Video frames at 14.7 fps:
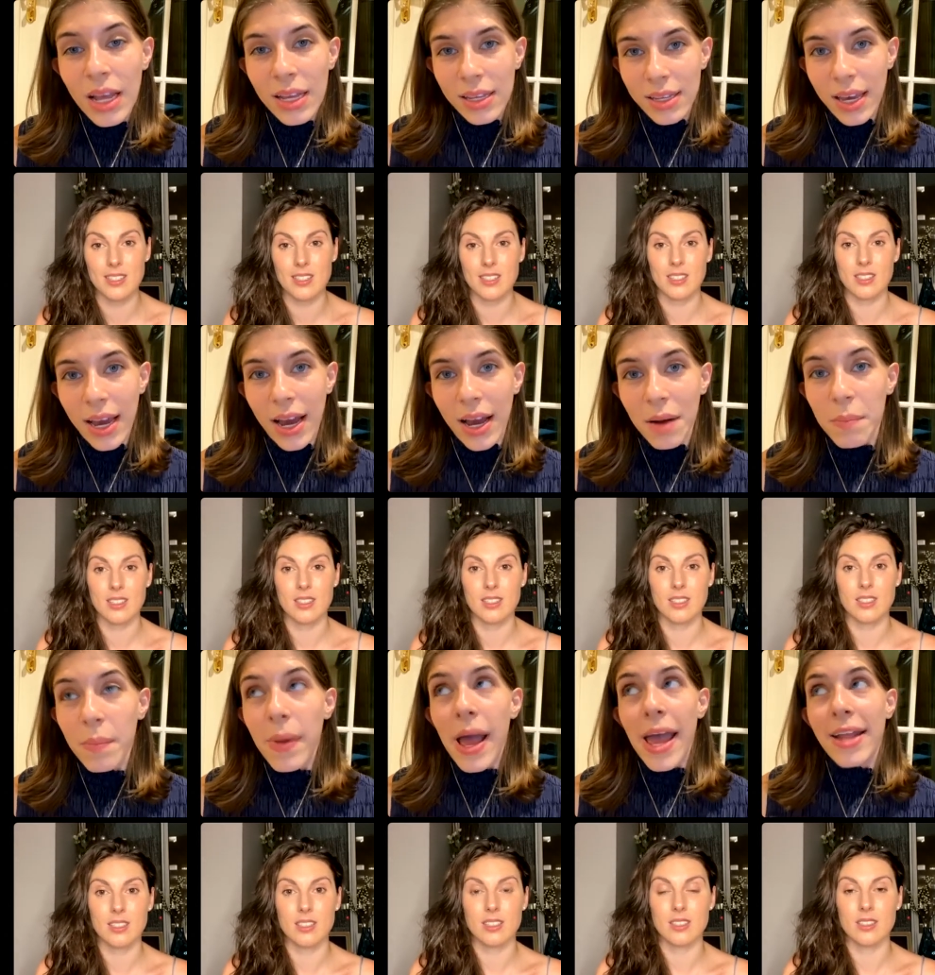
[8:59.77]
Speaker 1: Yeah.
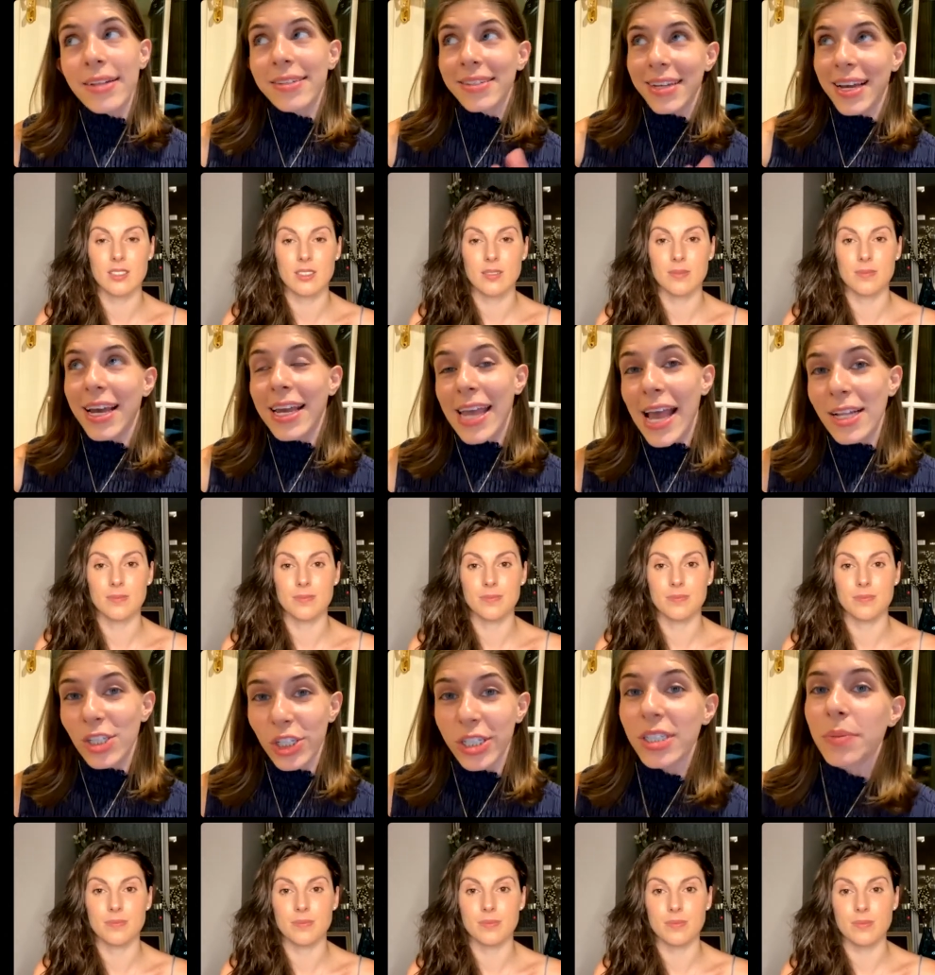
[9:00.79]
And again,
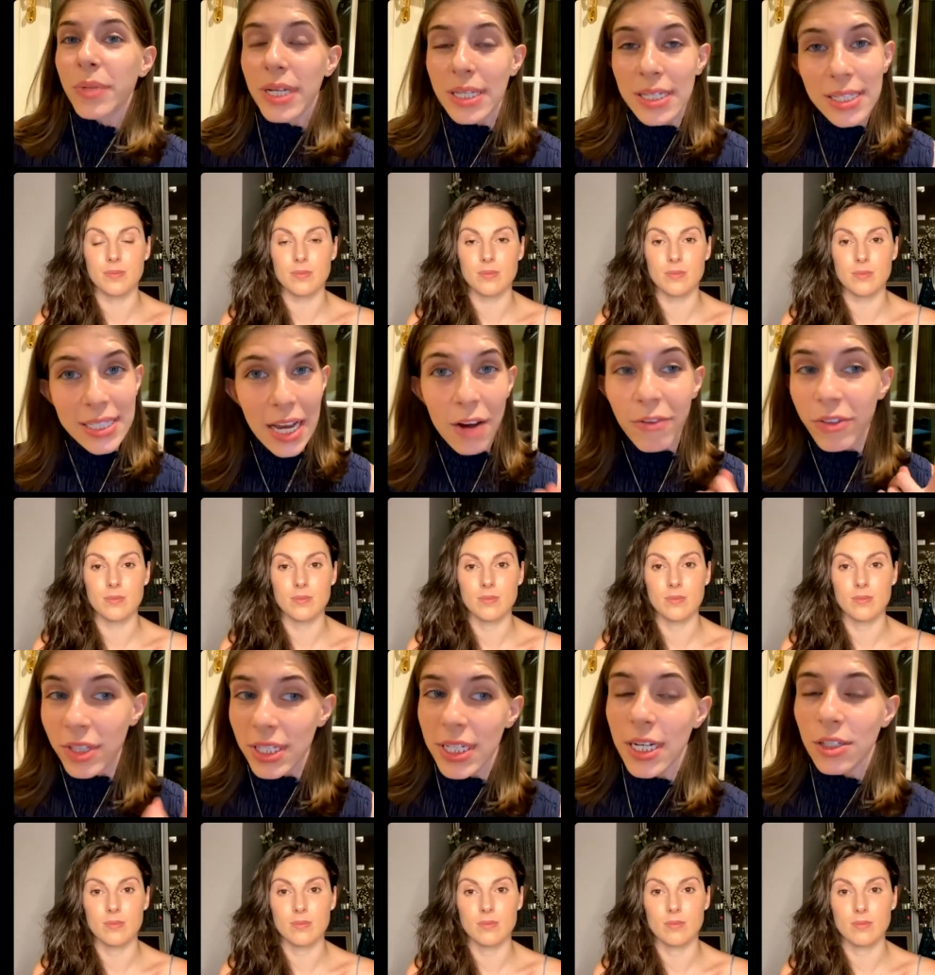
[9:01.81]
just to break this down for
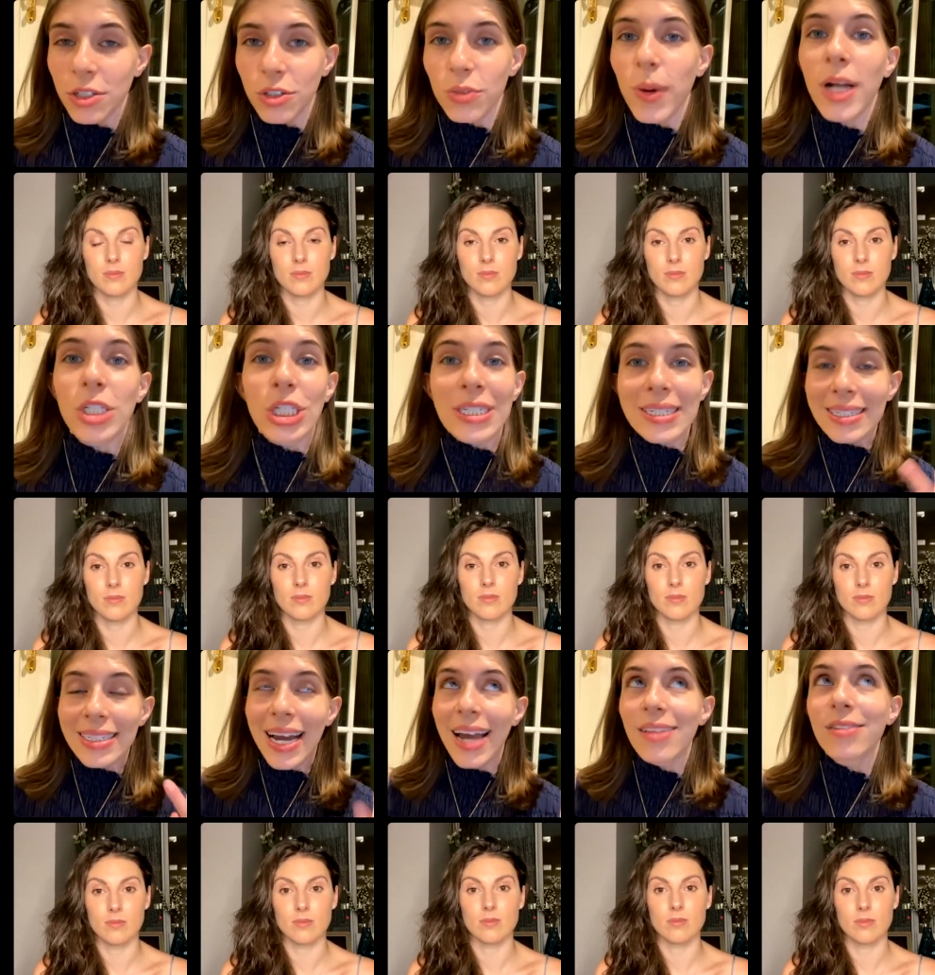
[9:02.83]
the dancers watching,
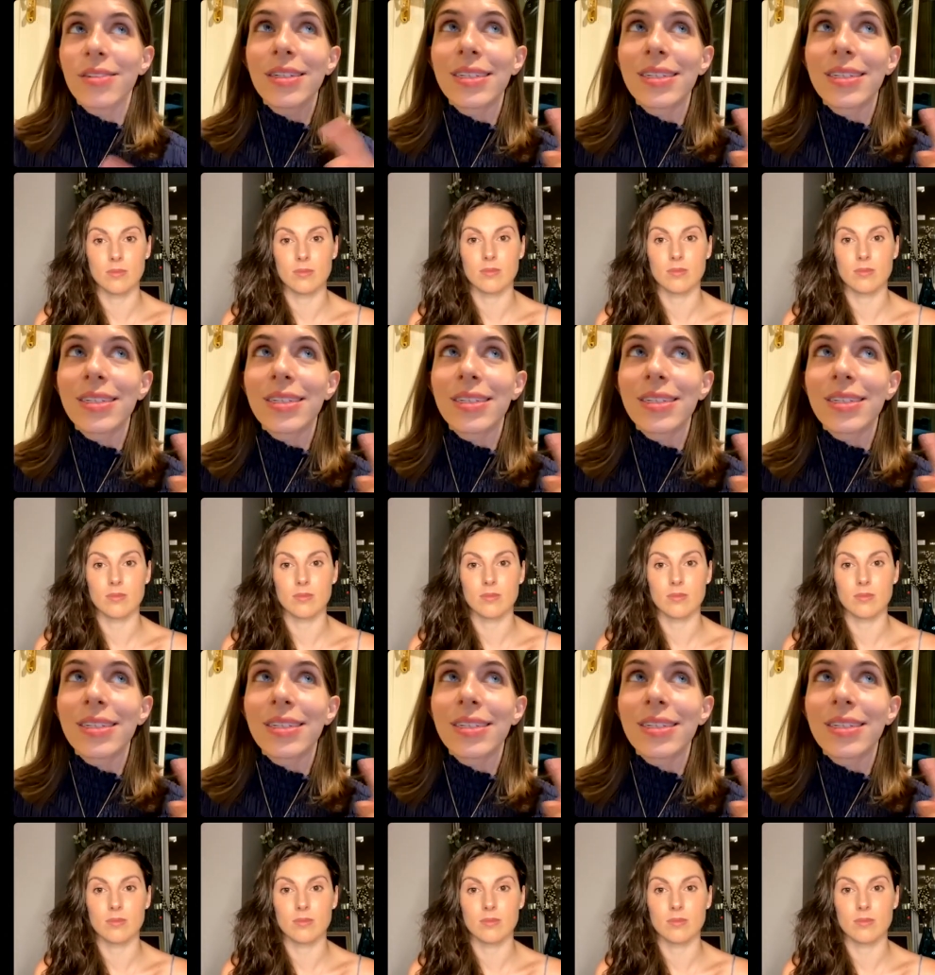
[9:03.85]
Tiler is